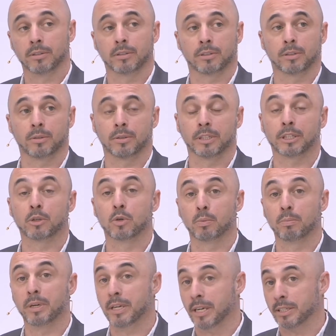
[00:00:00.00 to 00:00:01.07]
So it
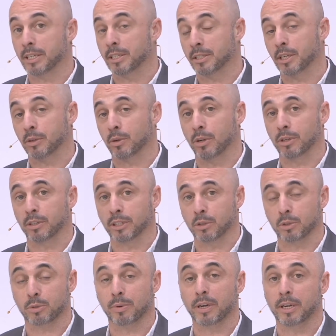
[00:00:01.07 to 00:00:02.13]
could be, as I said earlier, in
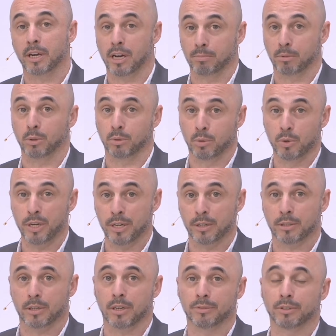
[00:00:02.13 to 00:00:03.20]
Australia, up to 2
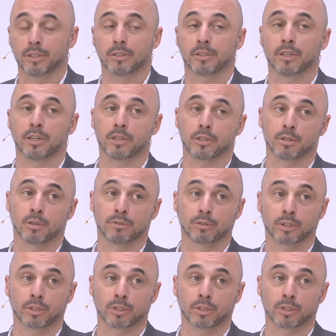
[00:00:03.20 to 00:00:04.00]
years after installation of